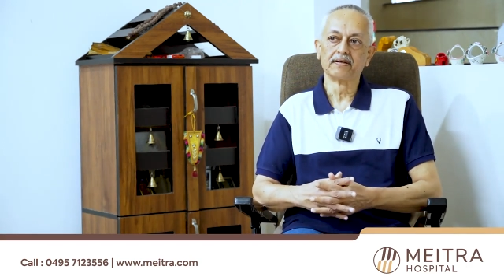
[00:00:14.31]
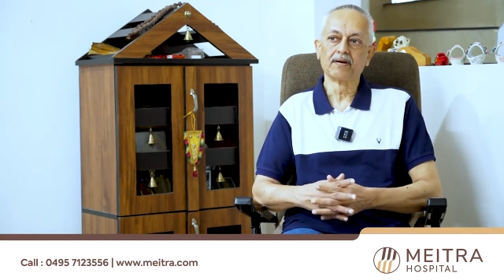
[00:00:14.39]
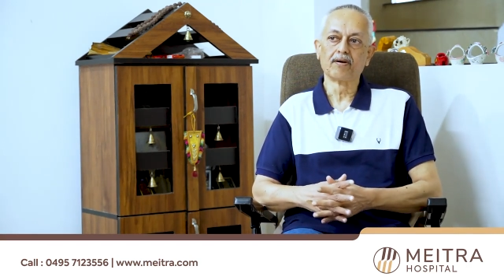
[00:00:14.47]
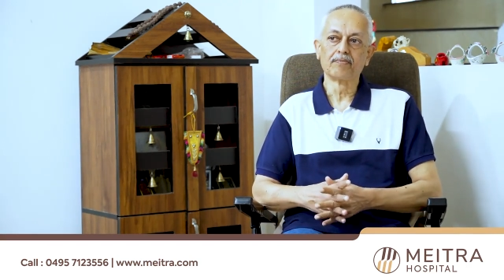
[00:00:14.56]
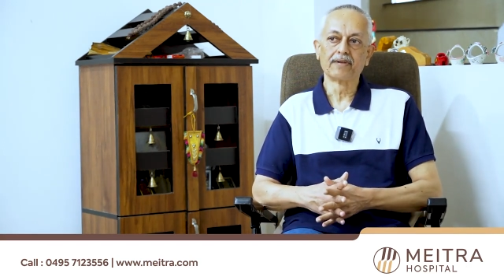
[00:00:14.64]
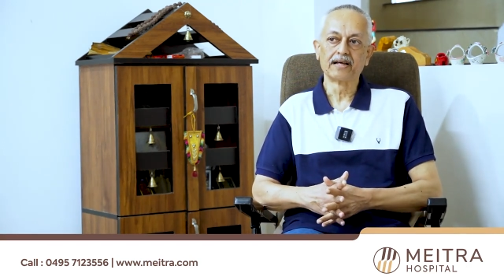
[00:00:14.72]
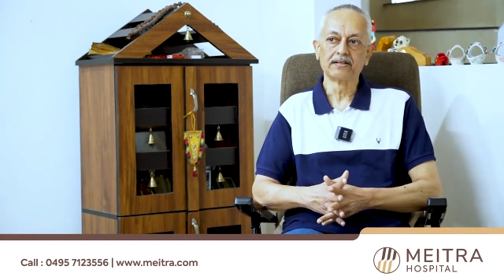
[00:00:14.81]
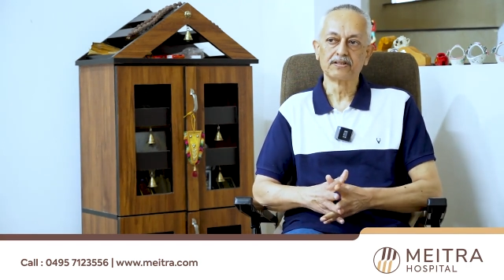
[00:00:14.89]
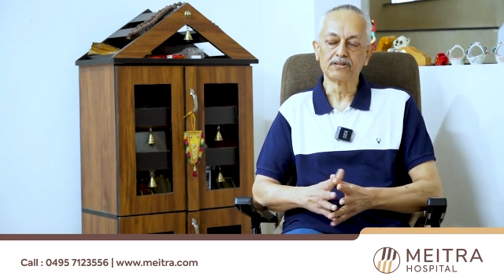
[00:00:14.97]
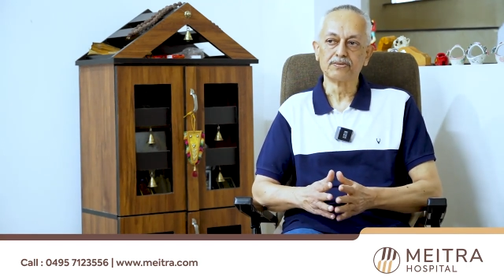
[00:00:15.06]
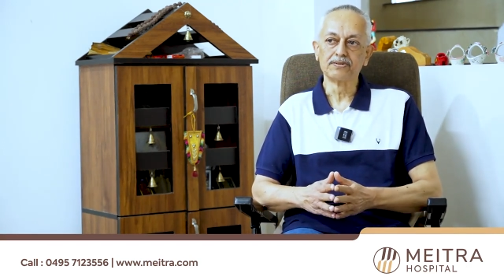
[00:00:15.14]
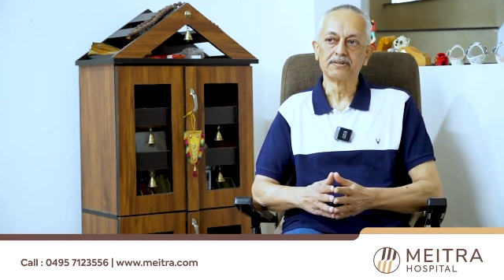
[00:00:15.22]
gallbladder
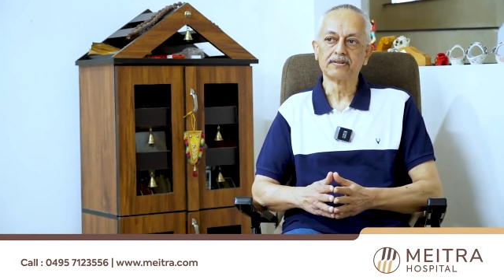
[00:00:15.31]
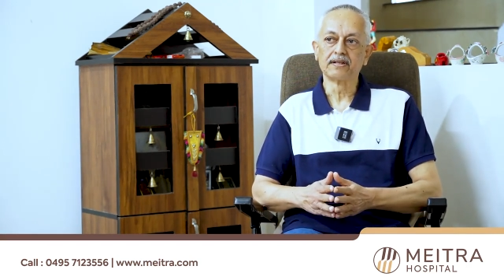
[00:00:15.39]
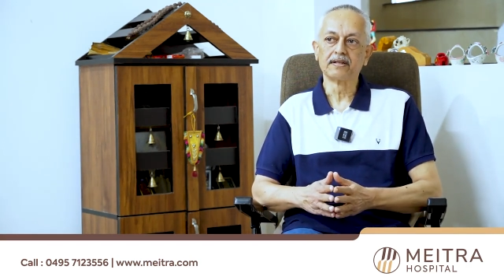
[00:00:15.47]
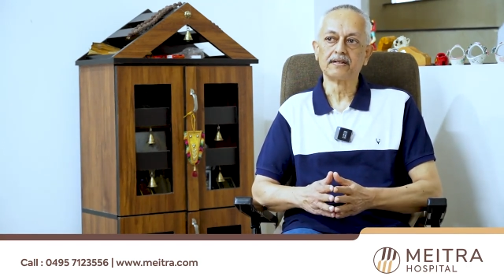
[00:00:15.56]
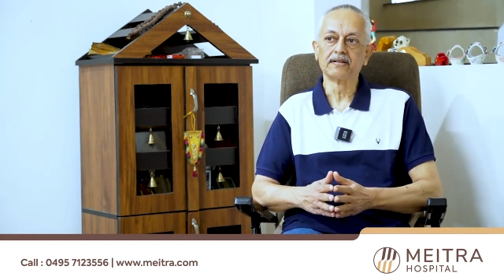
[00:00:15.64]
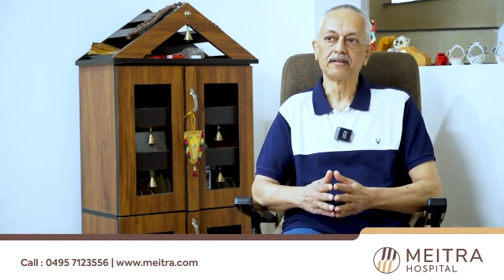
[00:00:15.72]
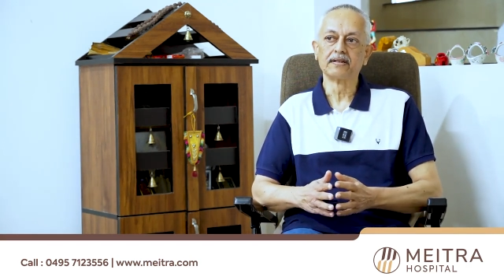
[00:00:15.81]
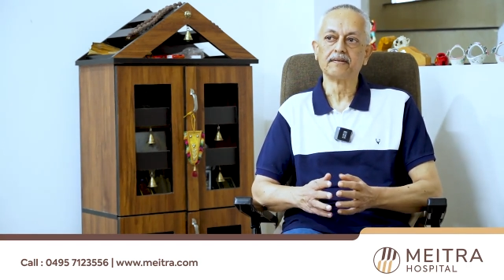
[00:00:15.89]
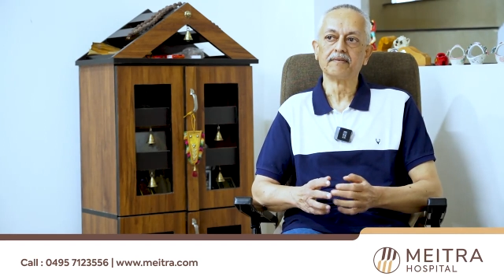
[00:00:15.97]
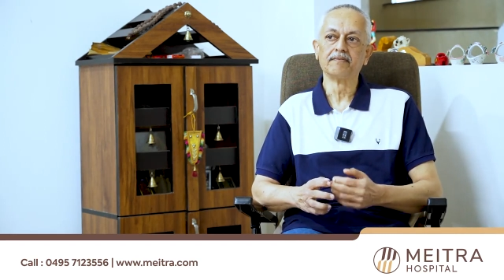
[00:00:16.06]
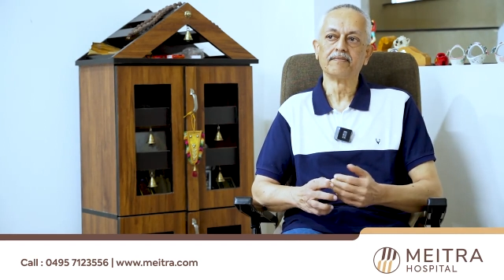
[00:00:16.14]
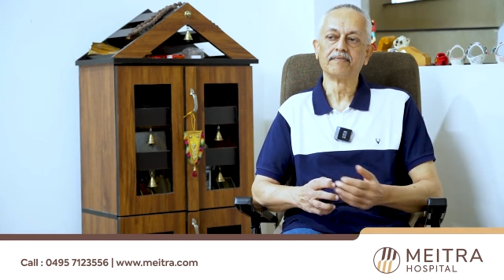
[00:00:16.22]
stones and it
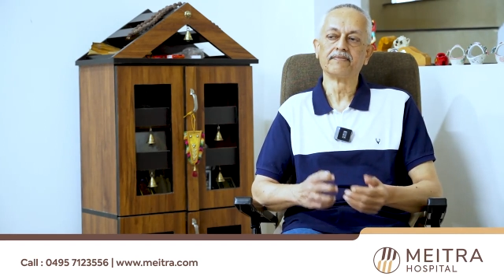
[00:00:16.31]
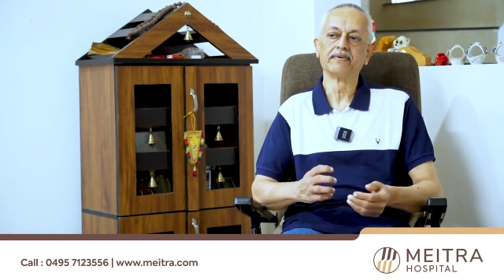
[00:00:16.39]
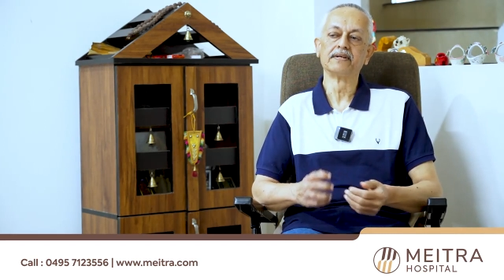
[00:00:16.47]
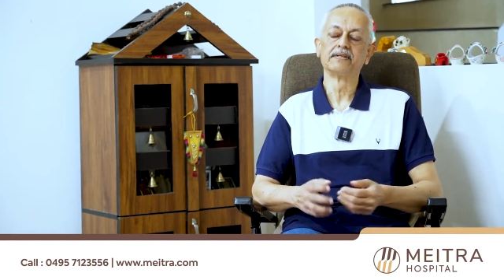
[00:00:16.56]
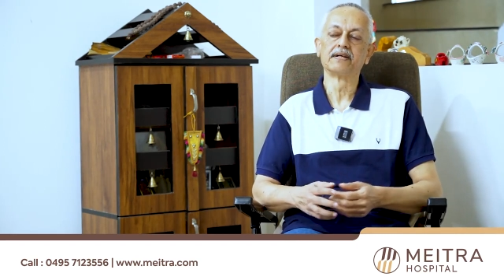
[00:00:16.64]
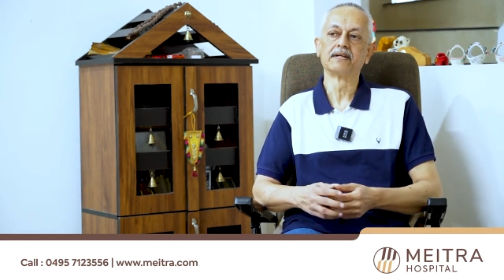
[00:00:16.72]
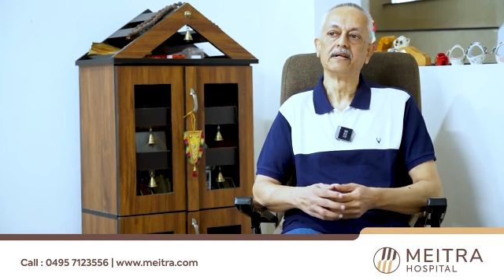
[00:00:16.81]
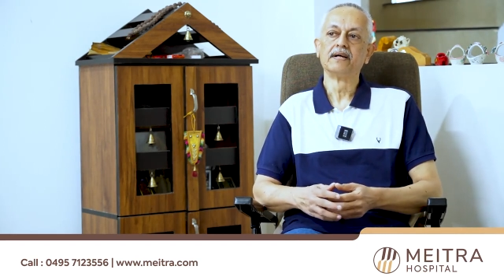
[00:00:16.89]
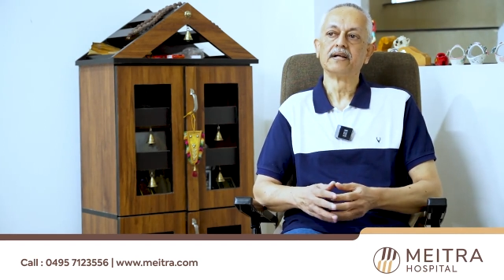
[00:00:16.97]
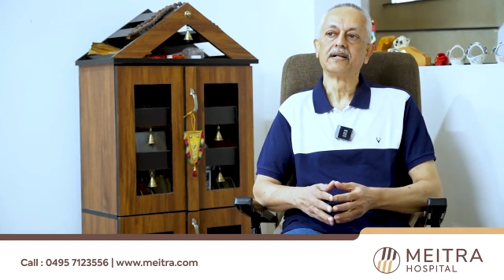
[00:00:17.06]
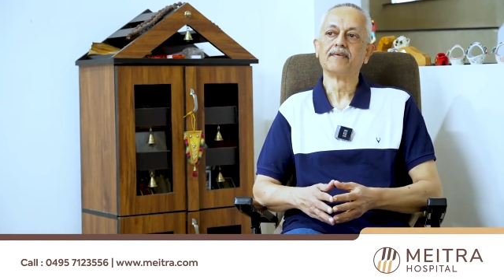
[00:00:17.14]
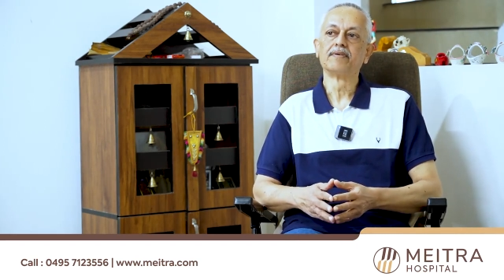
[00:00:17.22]
further
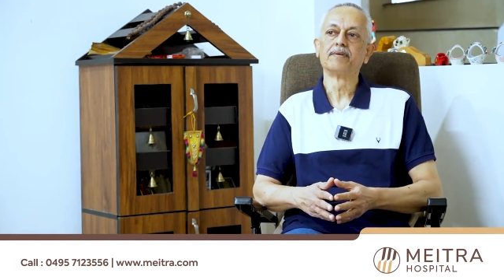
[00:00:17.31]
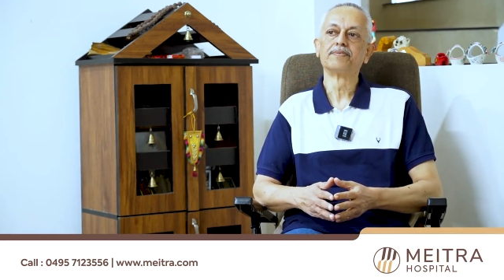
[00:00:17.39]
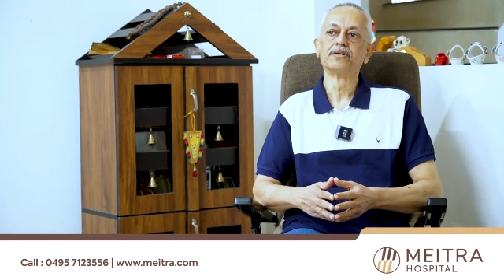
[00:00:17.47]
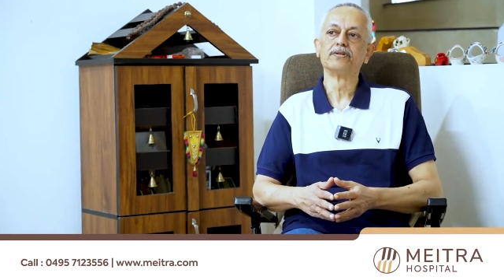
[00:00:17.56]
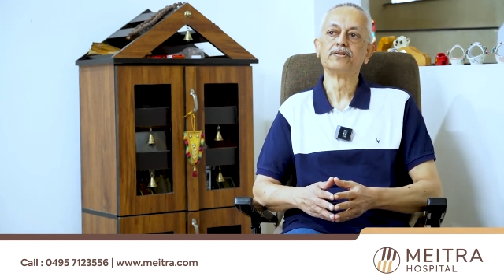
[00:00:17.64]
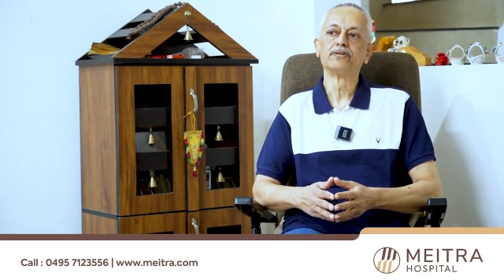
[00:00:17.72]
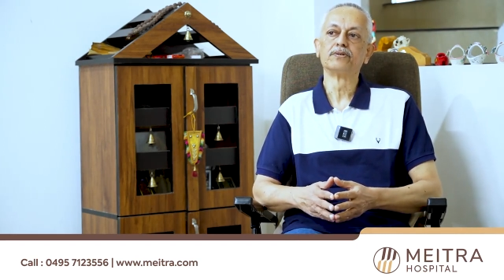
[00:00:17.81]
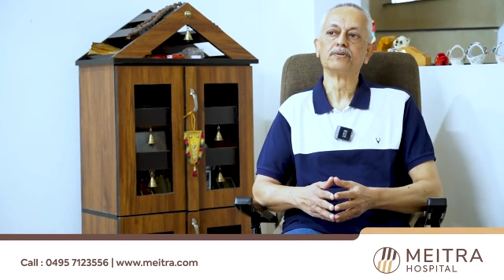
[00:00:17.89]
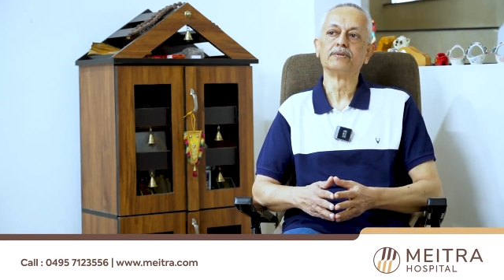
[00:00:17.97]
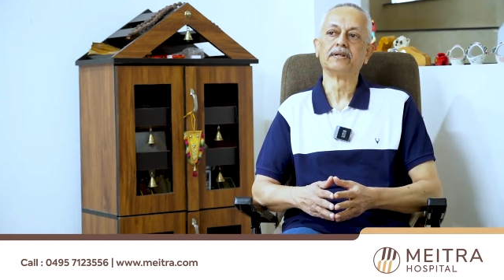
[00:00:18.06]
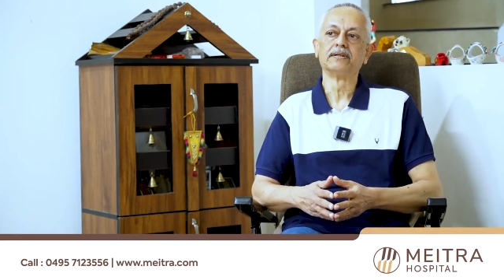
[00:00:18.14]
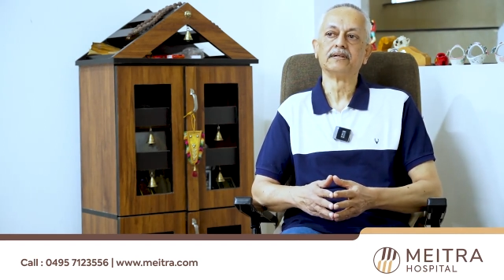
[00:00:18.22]
developed into